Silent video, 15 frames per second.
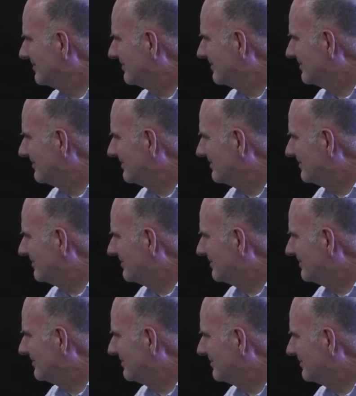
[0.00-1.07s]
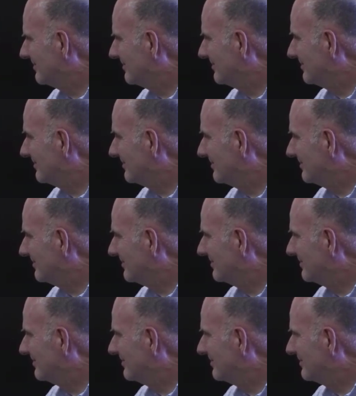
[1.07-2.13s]

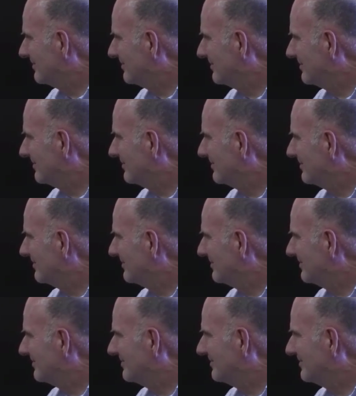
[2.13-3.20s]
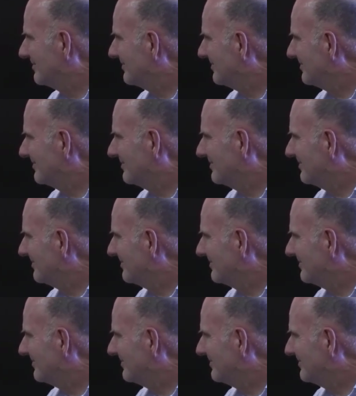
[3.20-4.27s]

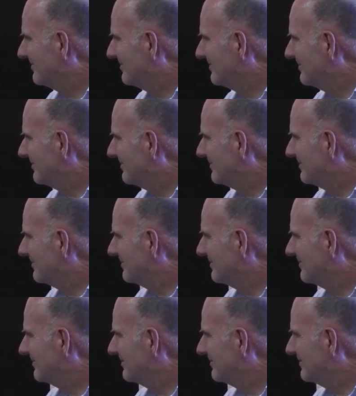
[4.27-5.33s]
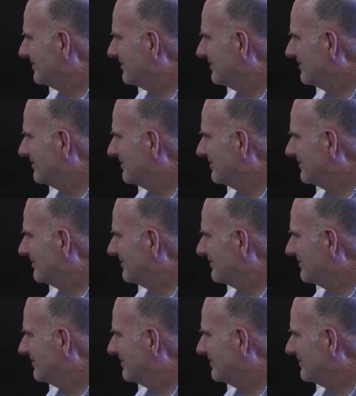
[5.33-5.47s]
No words are spoken by the person on screen.